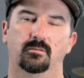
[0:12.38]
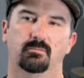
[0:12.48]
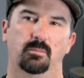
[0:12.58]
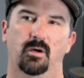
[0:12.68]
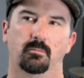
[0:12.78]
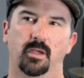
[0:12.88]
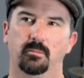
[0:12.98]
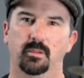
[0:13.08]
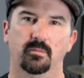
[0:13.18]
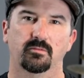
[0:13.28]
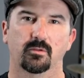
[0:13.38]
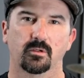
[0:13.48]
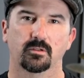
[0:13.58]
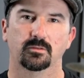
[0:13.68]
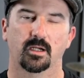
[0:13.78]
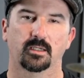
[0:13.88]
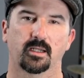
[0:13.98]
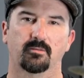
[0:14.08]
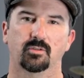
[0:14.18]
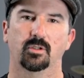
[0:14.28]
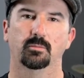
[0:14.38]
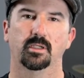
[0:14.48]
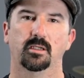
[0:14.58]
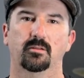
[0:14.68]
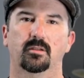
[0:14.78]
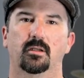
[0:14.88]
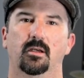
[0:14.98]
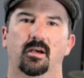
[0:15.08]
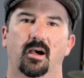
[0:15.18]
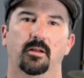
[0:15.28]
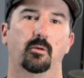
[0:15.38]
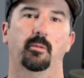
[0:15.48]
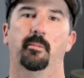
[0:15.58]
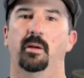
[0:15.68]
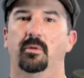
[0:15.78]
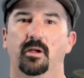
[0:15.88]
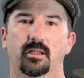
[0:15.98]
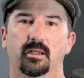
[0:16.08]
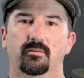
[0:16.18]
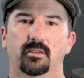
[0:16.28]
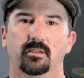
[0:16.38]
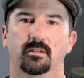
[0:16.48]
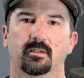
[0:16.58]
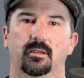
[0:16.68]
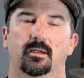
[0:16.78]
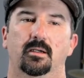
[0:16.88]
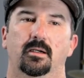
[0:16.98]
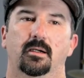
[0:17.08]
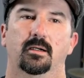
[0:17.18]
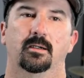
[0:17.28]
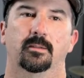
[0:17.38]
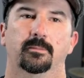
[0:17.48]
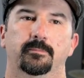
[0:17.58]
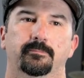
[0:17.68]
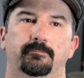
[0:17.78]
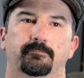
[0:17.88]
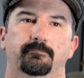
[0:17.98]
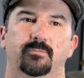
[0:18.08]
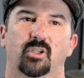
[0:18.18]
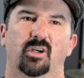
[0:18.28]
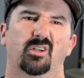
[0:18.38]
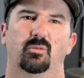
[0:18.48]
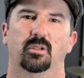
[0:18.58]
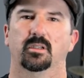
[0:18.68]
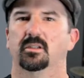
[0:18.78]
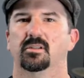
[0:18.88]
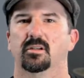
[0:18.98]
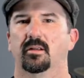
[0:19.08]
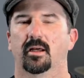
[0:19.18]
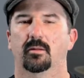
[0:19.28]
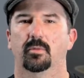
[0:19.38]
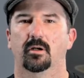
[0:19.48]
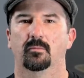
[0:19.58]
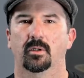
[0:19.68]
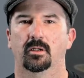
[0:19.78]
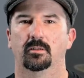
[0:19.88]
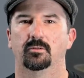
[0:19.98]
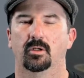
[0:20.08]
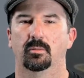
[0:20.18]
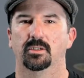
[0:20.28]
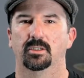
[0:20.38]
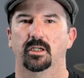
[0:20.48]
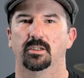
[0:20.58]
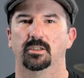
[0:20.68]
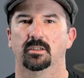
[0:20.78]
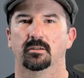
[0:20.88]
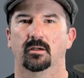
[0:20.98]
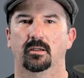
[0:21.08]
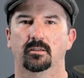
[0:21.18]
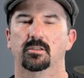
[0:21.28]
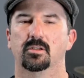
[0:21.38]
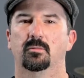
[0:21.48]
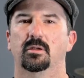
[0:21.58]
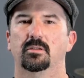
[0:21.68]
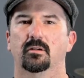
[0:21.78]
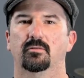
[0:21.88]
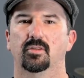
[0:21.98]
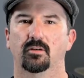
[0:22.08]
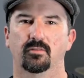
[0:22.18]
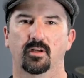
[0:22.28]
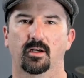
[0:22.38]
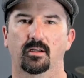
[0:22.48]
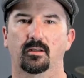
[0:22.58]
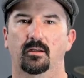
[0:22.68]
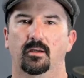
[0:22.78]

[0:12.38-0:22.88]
My mom made me before I could have a drum kit. I don't remember any of it, um, so I don't really consider that part of my drum education. I consider myself self-taught,